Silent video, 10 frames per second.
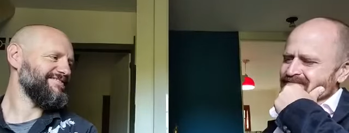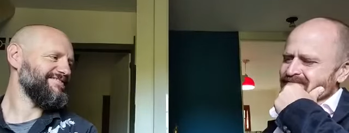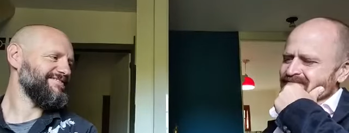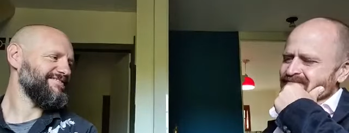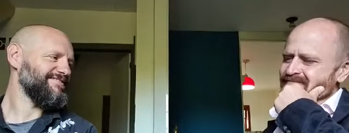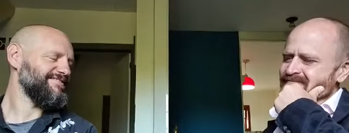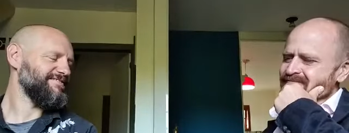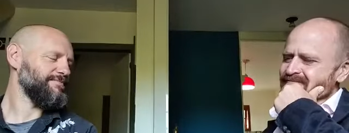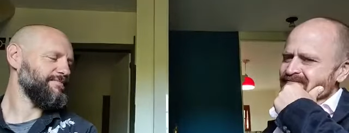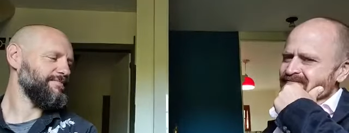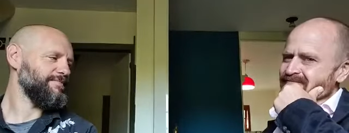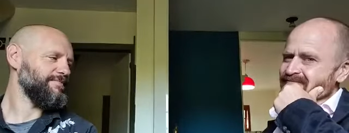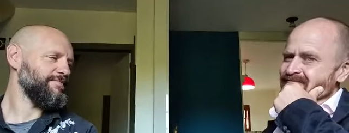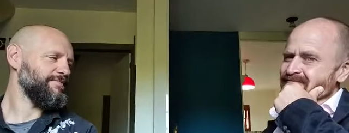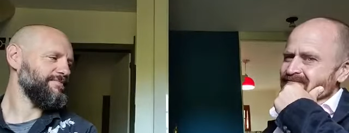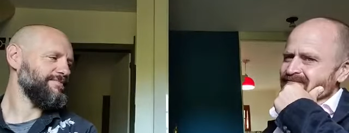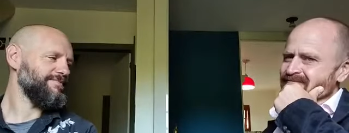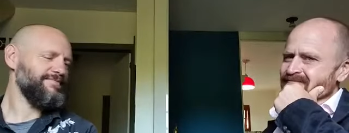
No one is speaking in this clip.